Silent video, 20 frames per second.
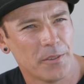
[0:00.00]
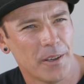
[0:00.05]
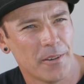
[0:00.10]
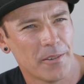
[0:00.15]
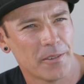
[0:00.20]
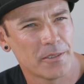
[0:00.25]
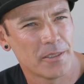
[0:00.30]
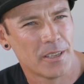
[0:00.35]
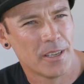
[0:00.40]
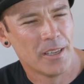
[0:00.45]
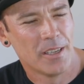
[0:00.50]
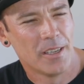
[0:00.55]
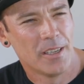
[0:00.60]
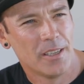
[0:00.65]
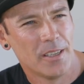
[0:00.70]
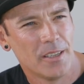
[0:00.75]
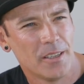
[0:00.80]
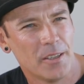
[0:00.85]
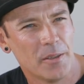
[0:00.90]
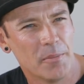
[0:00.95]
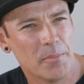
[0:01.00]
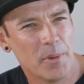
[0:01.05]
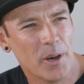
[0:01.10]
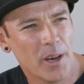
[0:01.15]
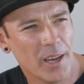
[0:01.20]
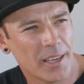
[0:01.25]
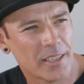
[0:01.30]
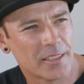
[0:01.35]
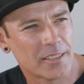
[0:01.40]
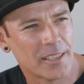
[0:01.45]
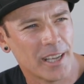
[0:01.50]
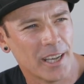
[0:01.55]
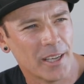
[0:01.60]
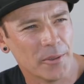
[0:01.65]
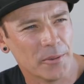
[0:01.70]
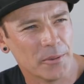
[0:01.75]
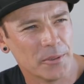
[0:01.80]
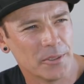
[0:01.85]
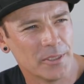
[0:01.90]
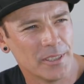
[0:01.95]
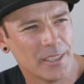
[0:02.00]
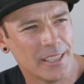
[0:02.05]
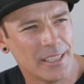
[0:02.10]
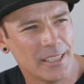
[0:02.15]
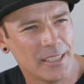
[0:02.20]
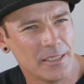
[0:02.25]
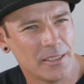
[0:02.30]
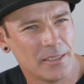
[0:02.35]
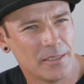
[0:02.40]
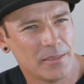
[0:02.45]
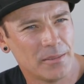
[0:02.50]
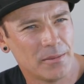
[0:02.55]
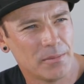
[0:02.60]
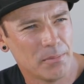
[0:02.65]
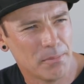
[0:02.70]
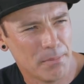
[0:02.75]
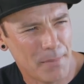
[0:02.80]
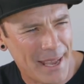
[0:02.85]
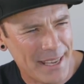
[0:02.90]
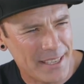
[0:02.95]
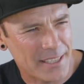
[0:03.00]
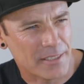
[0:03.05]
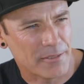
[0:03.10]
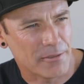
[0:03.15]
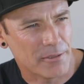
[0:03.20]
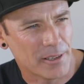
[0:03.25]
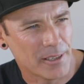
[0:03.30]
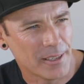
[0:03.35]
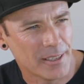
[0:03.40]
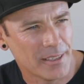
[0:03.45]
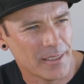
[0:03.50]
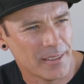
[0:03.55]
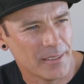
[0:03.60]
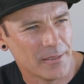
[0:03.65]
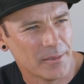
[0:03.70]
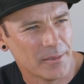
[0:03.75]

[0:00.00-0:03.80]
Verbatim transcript: far as the bikes goes, is massive, right?